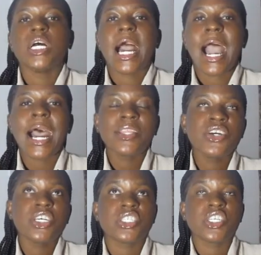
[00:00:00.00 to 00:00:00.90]
Other
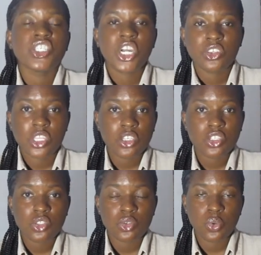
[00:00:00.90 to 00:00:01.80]
essential things
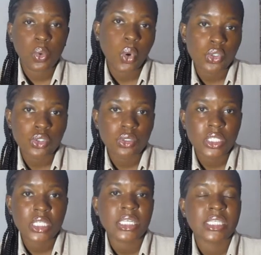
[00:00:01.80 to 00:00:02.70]
you also
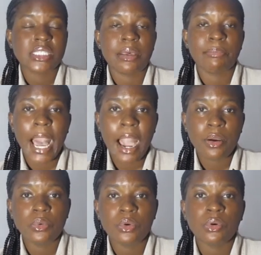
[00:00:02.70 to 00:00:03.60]
need is a
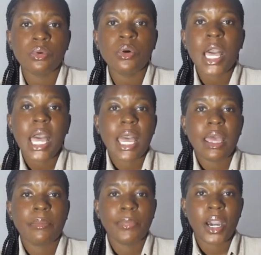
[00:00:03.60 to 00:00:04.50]
barrel, a
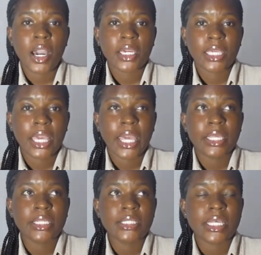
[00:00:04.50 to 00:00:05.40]

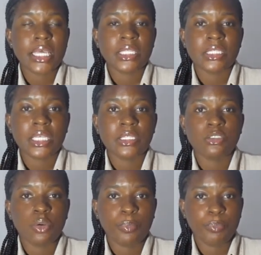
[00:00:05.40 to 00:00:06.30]
bucket, and then
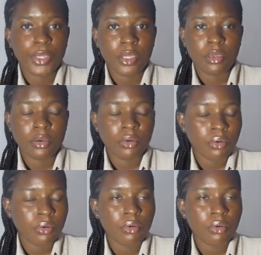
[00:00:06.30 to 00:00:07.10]
your pail,